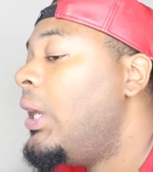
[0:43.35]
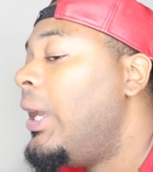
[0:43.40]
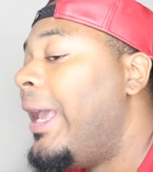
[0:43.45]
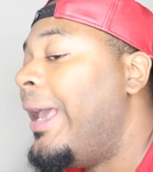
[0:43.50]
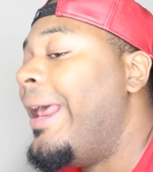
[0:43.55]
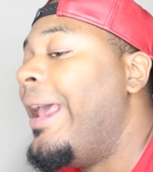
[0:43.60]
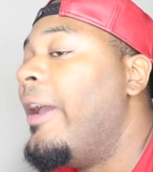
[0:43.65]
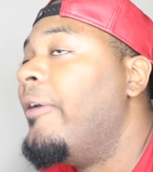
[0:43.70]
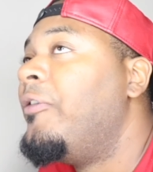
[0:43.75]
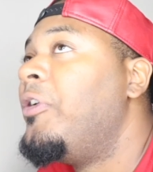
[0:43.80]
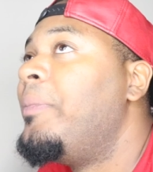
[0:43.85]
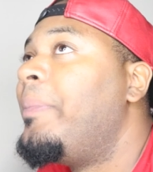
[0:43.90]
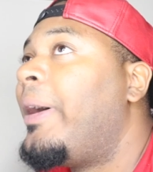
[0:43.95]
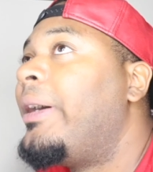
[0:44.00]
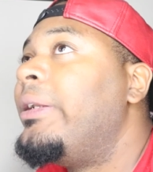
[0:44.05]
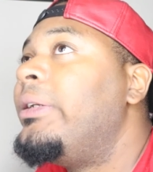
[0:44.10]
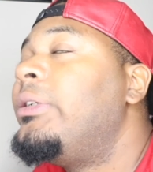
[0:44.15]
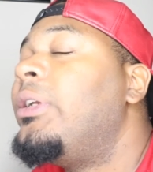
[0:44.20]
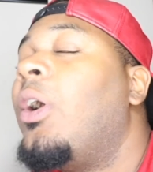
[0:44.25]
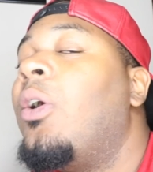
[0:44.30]
And
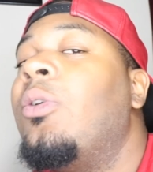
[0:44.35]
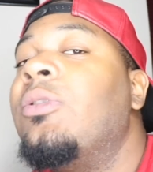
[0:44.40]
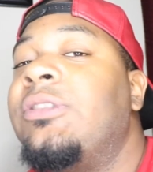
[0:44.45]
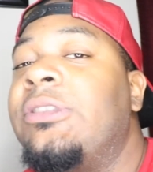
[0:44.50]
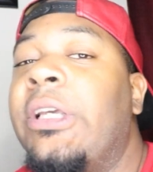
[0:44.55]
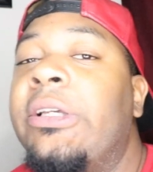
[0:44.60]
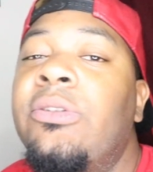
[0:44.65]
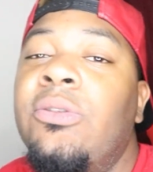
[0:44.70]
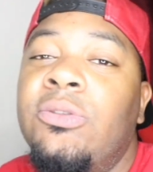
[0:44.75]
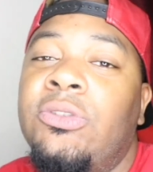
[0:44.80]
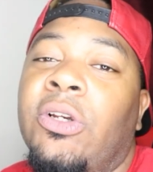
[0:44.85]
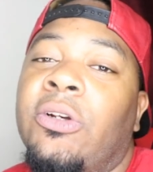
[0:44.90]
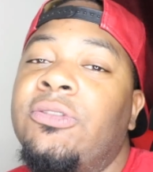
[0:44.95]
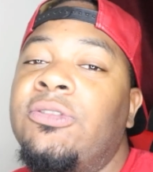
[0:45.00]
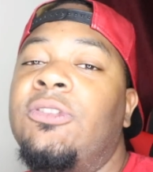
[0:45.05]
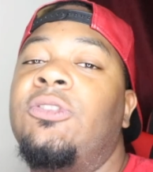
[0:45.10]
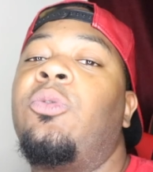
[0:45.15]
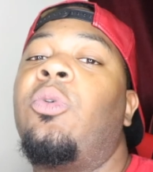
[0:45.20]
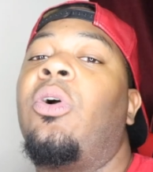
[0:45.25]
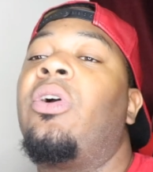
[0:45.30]
everybody knows that New
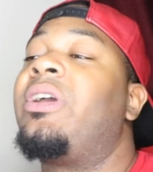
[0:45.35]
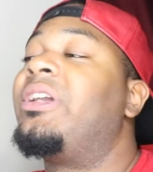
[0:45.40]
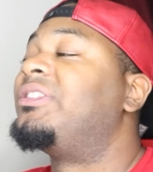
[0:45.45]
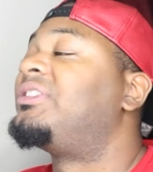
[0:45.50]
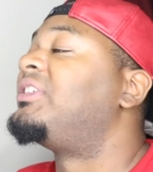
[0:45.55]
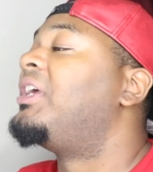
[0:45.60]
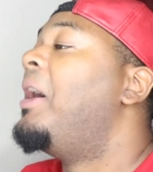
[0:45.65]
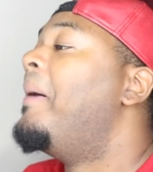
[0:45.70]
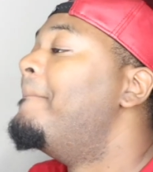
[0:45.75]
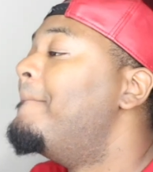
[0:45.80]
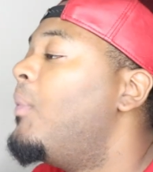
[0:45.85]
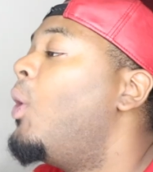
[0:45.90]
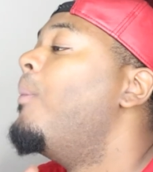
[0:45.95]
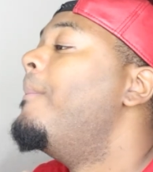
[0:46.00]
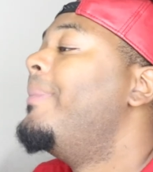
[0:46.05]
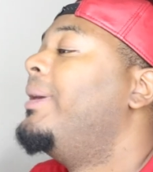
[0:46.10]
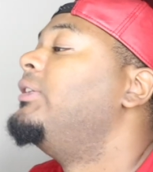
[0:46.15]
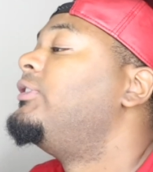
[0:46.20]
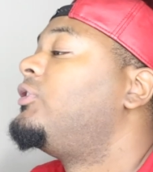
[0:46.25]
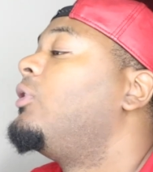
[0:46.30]
Jerzy Twork is a
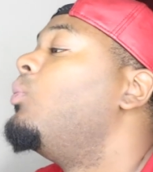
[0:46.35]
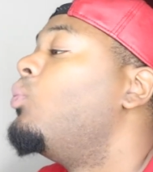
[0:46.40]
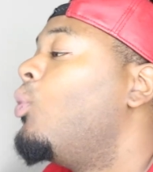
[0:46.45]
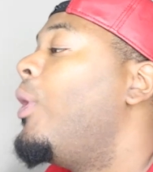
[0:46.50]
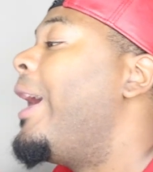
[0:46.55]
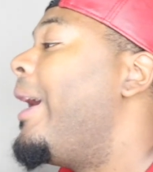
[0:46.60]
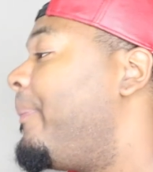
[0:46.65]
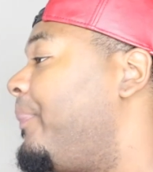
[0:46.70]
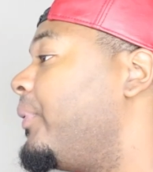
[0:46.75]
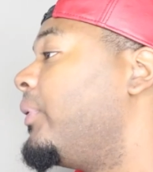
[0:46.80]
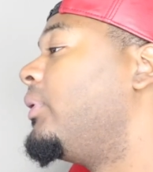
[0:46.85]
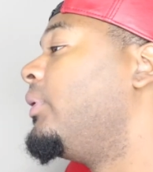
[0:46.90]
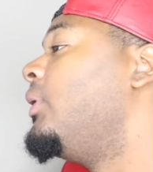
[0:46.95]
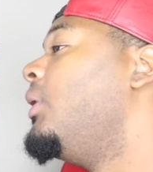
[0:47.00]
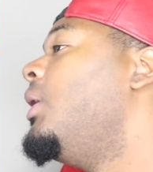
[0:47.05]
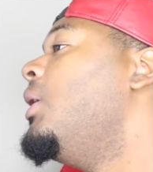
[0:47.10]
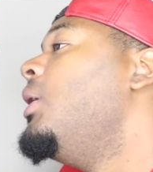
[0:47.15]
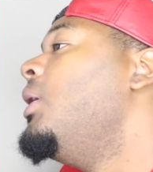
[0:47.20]
momentum rapper.